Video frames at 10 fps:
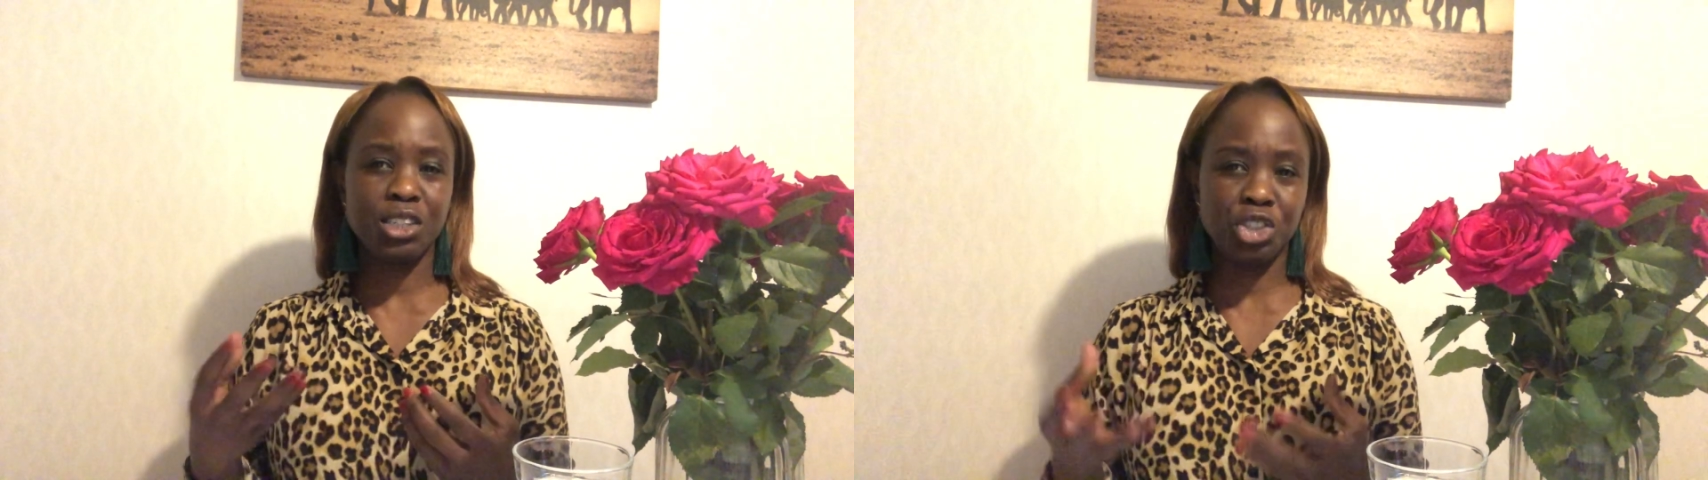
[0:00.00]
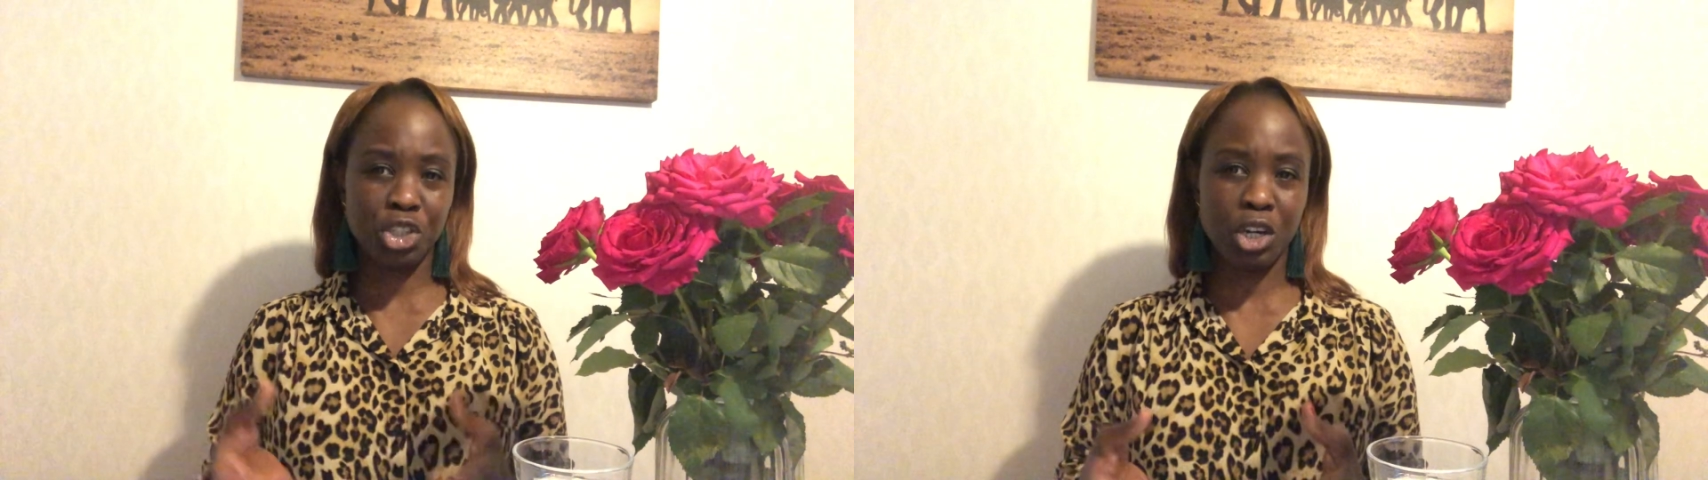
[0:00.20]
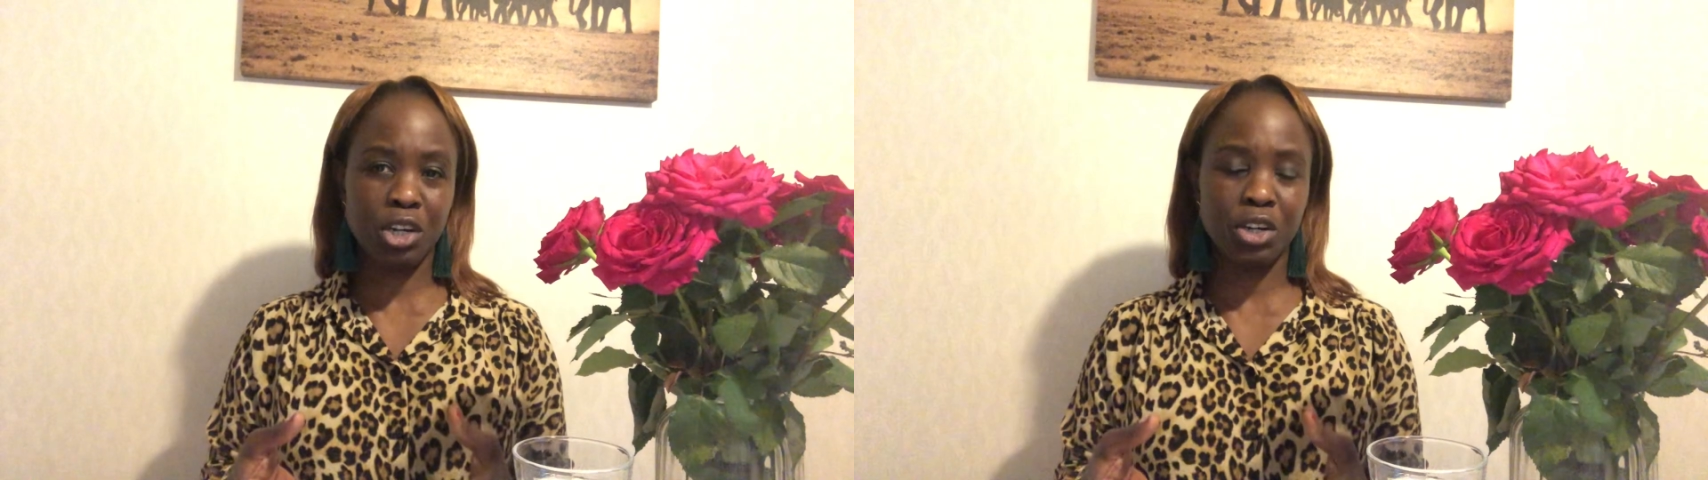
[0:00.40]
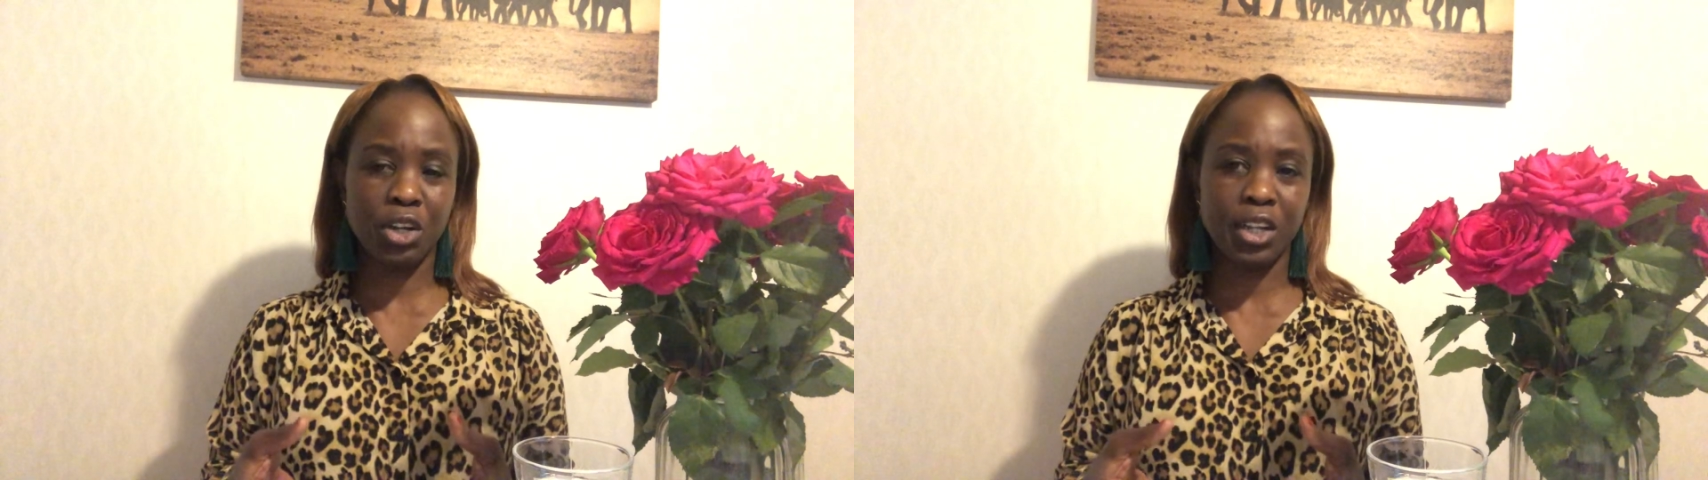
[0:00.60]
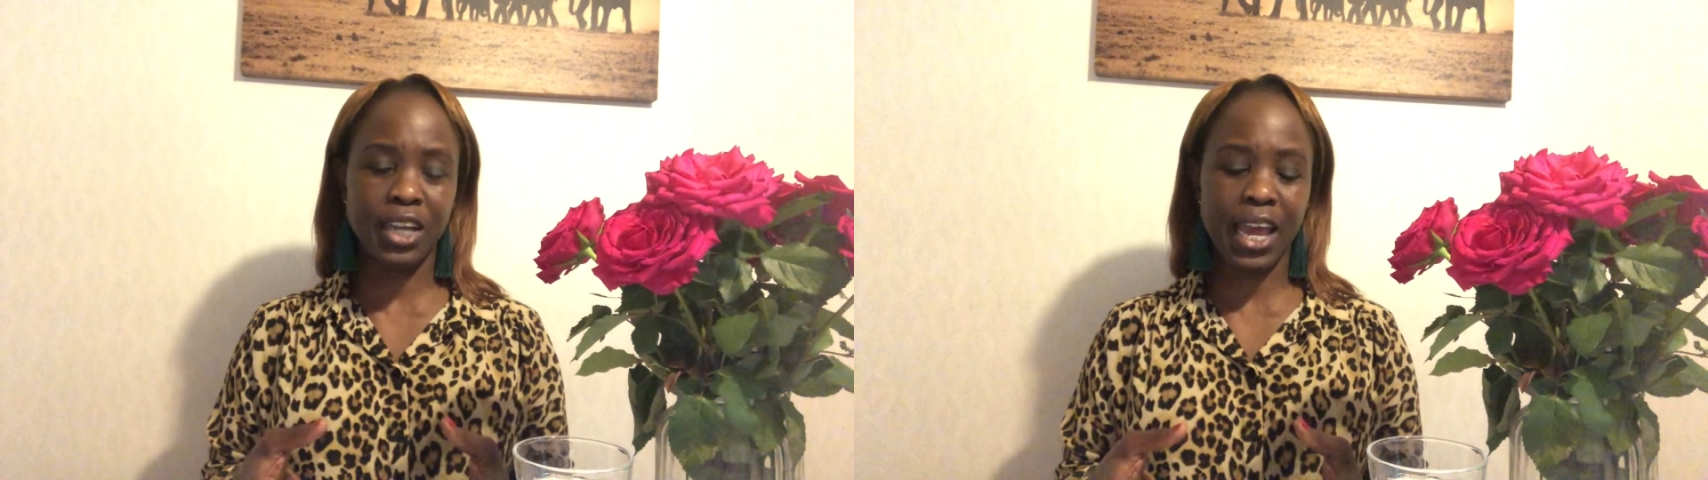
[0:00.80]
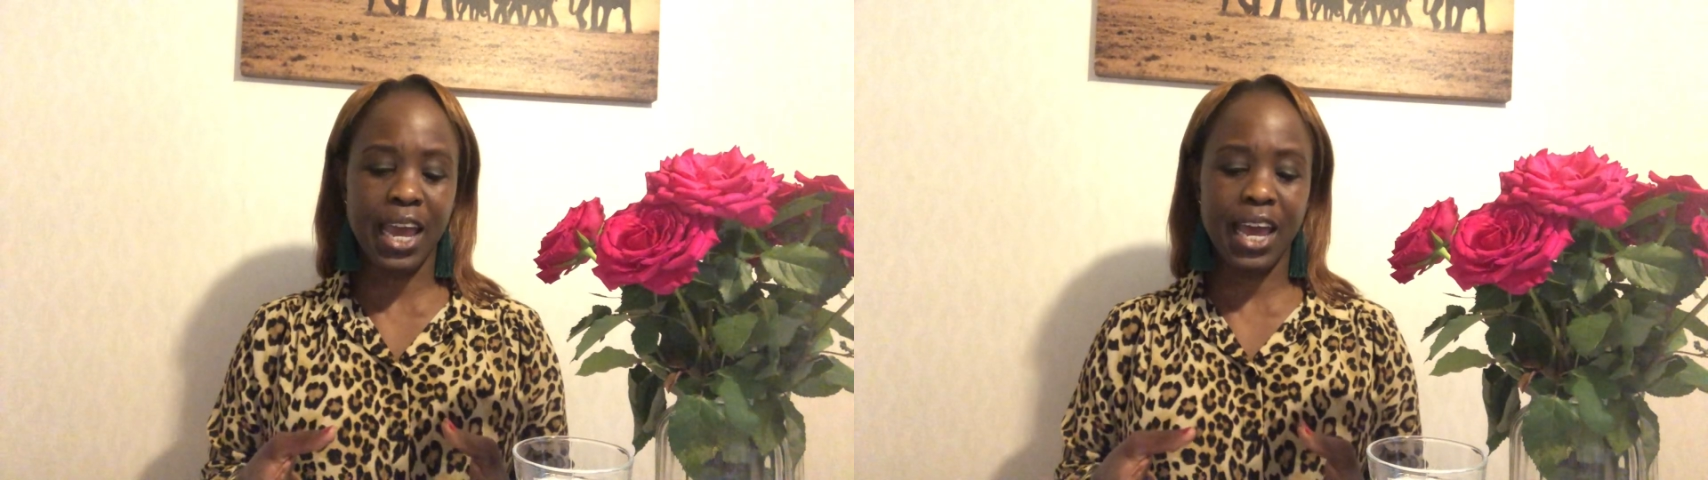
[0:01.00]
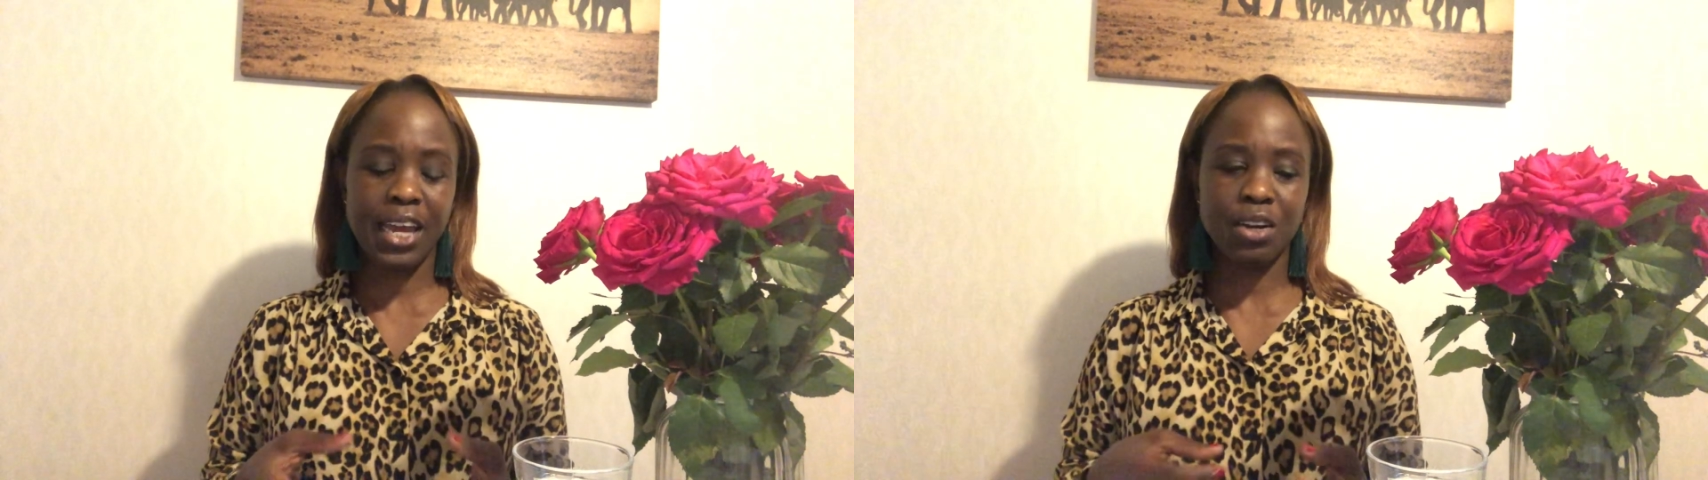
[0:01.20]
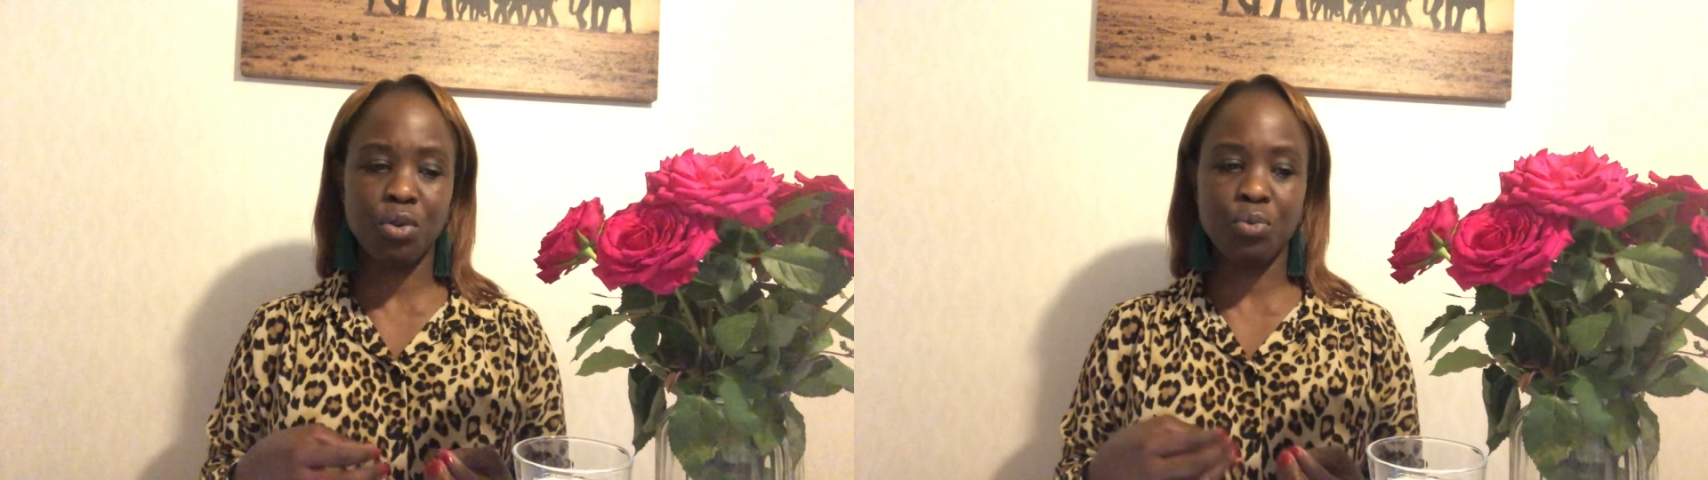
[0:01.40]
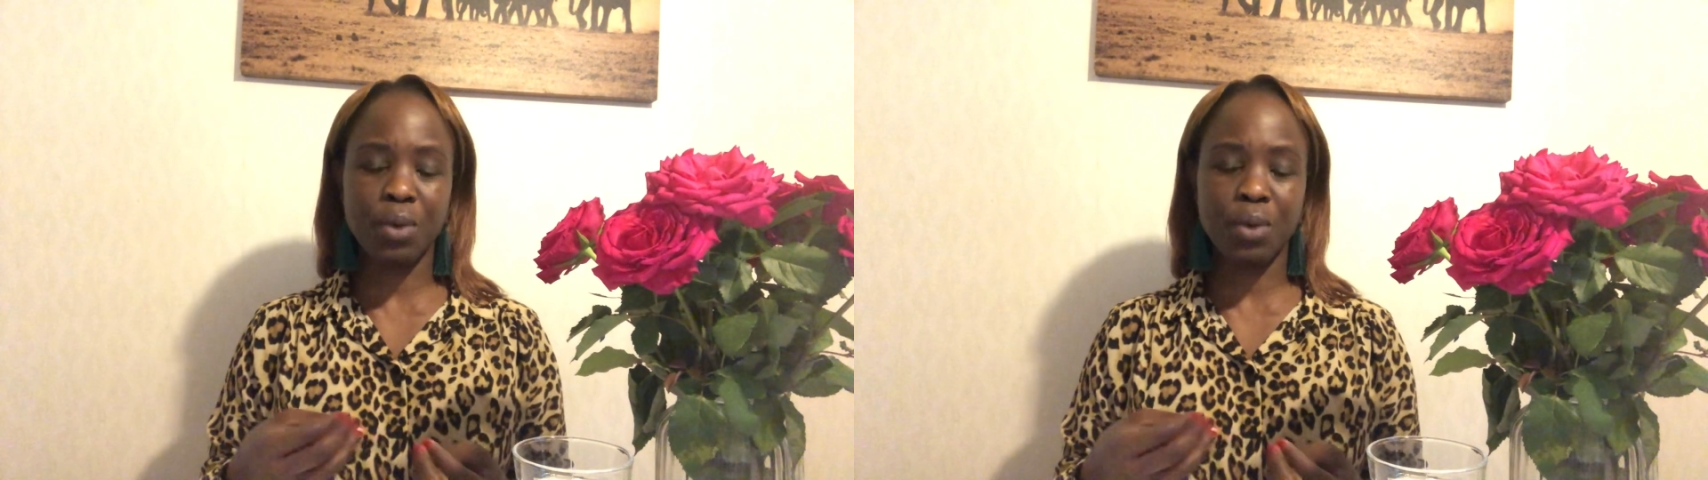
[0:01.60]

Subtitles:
journal and